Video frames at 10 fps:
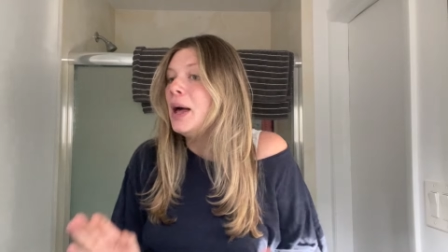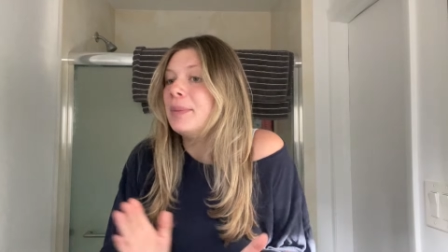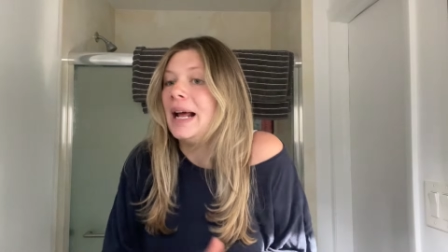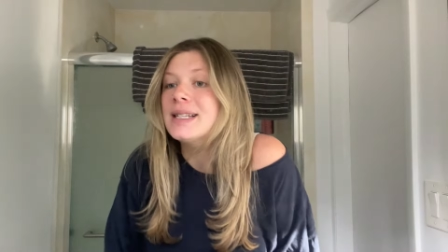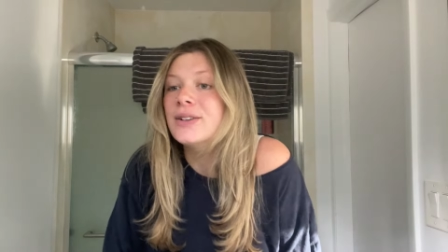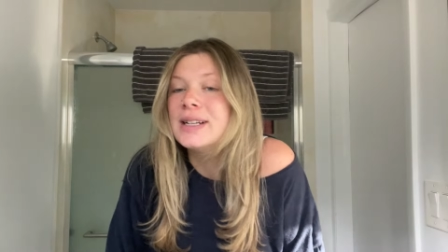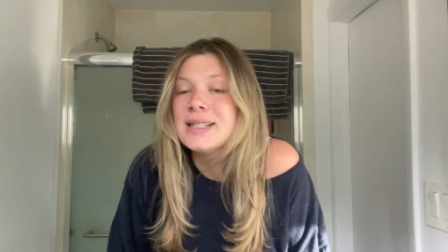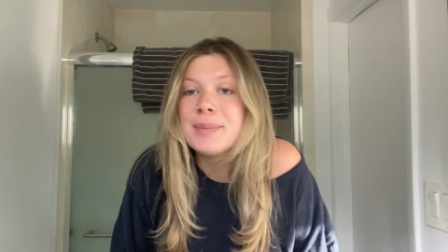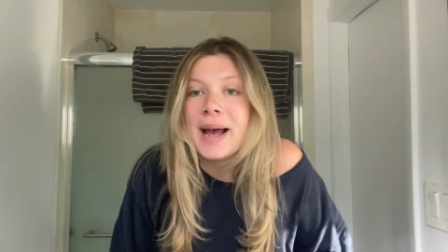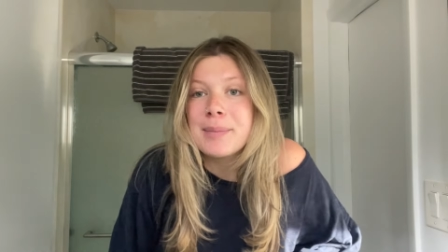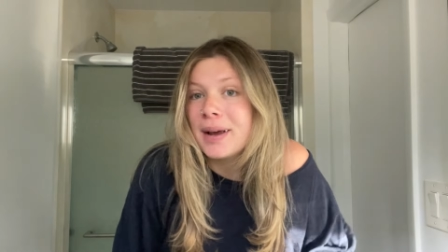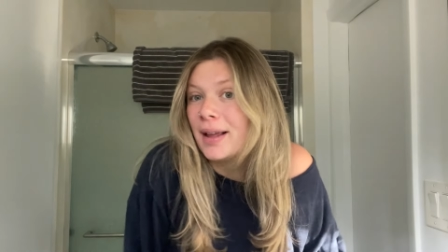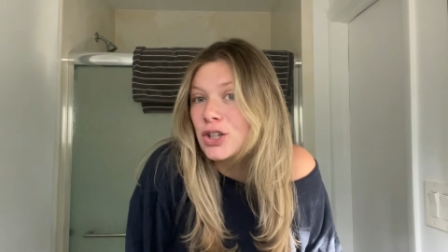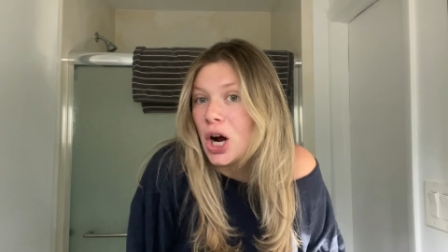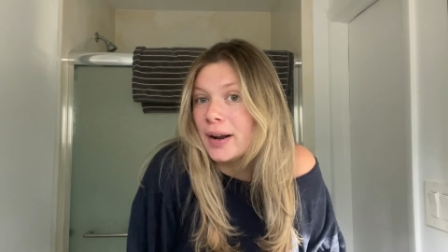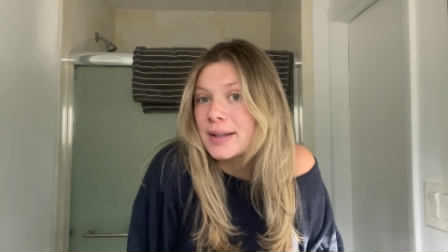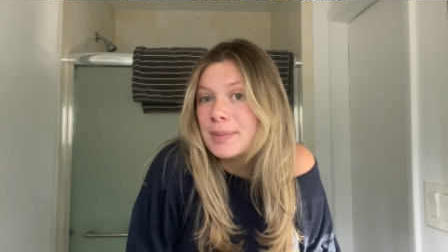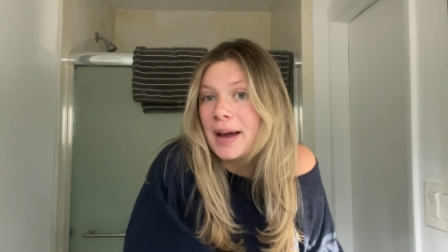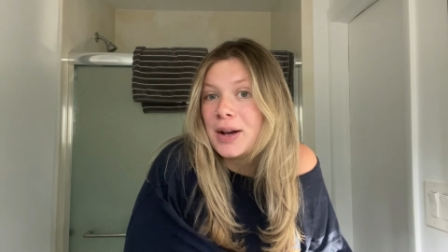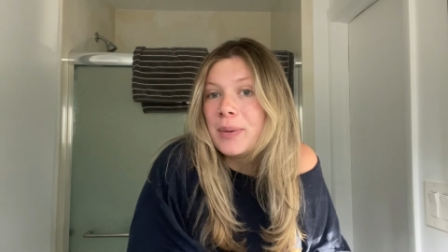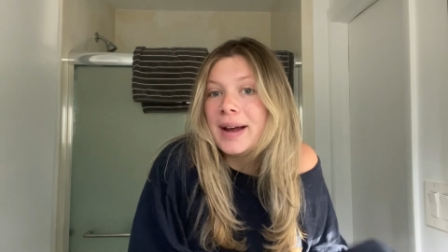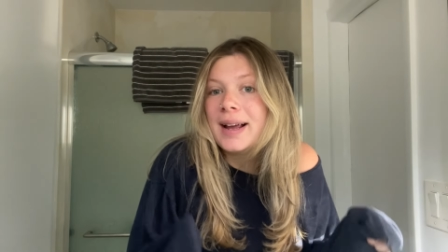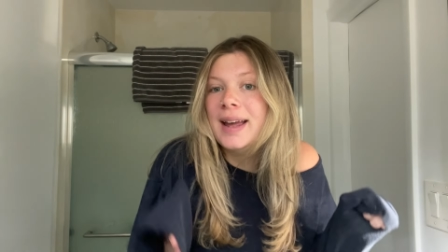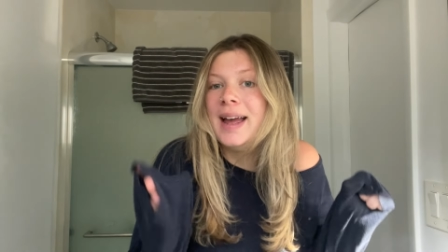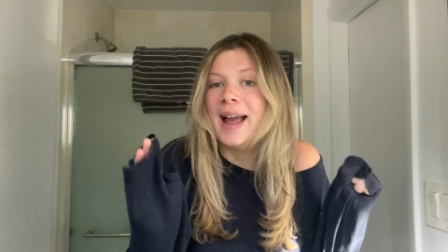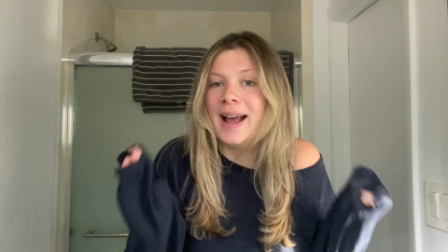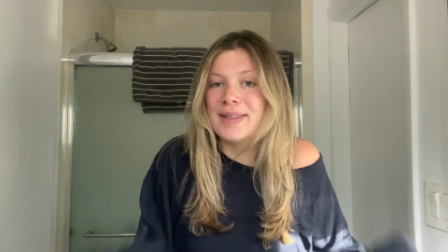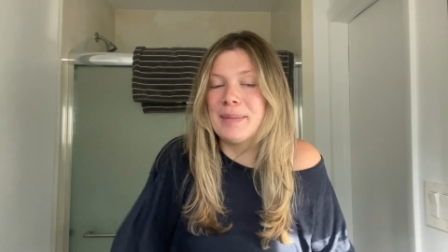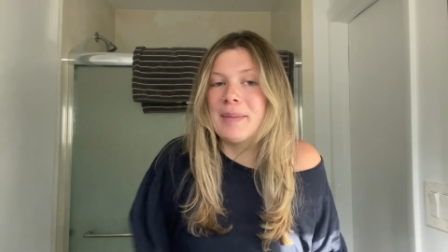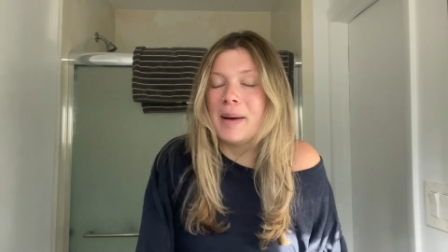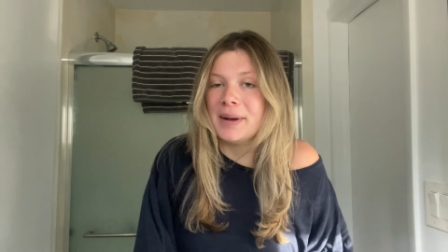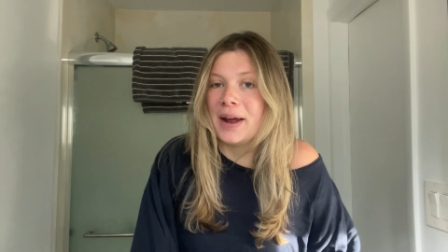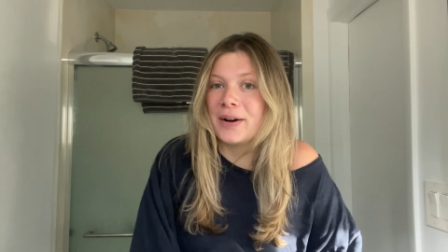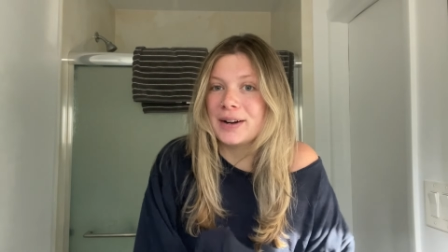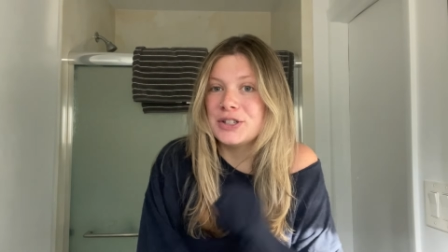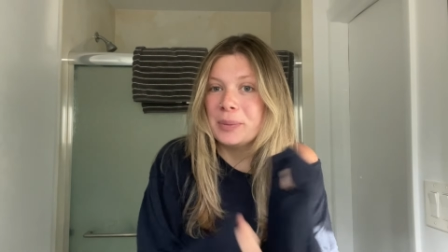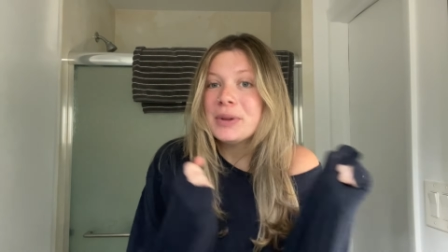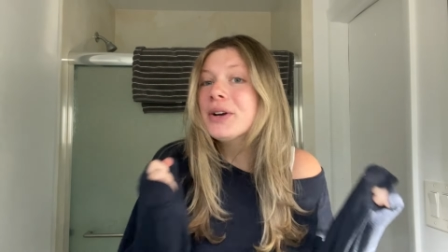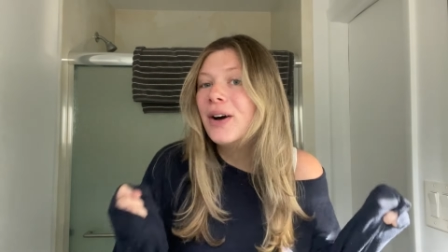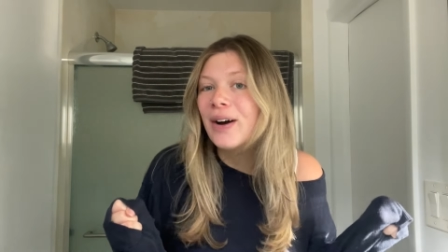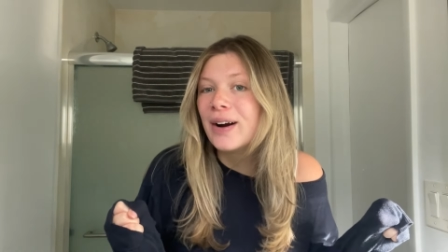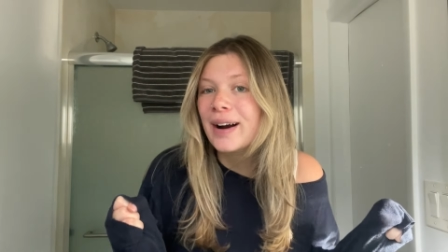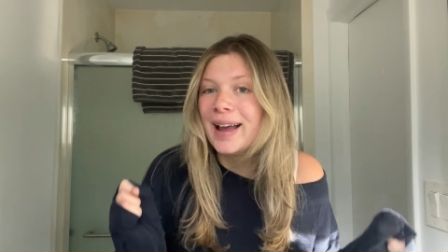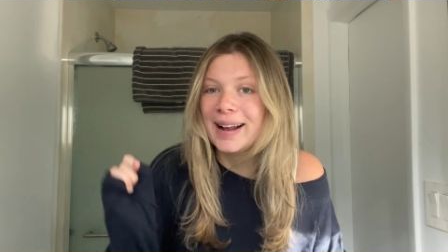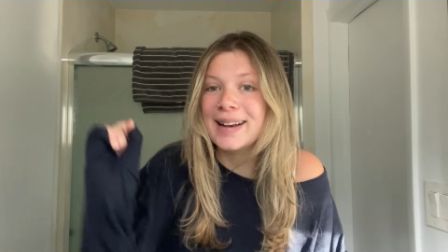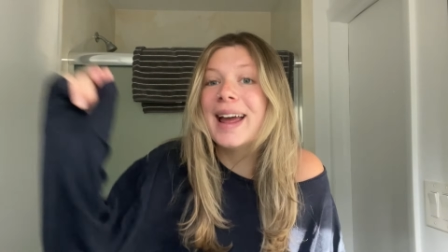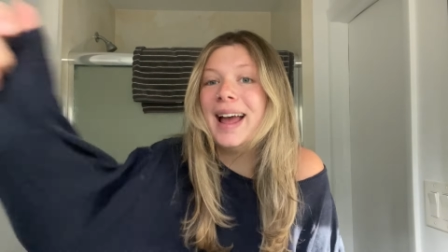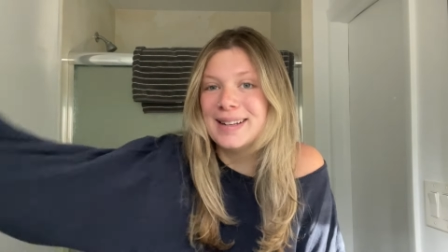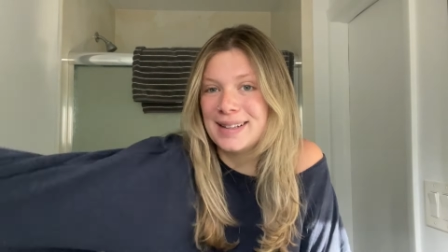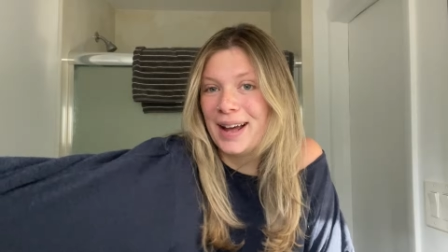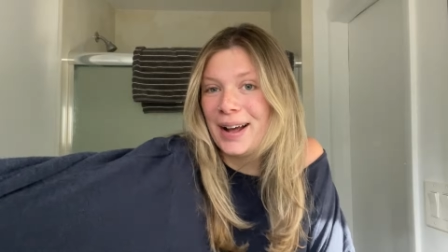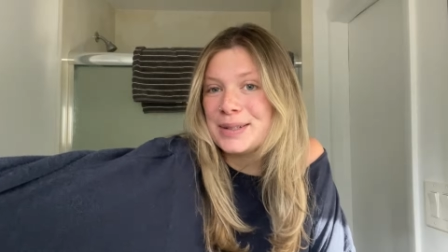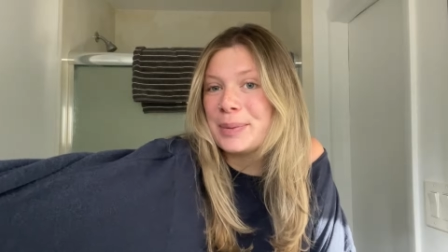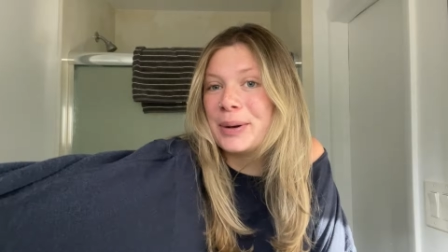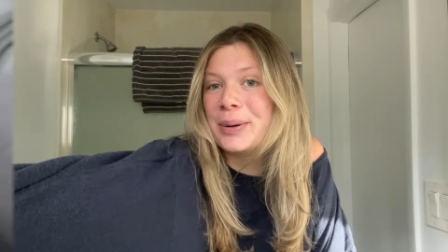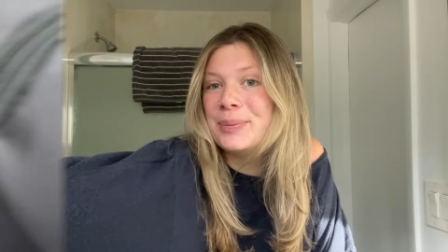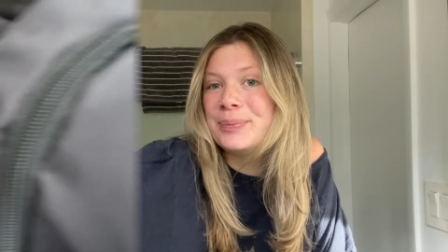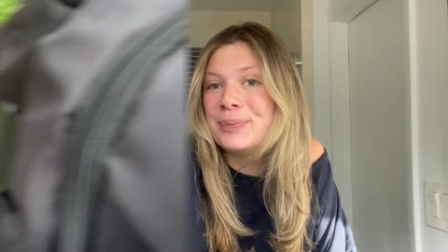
But I still need to pack my electronics bag quick, and then my mom and I are gonna jump in the car and head to the hospital.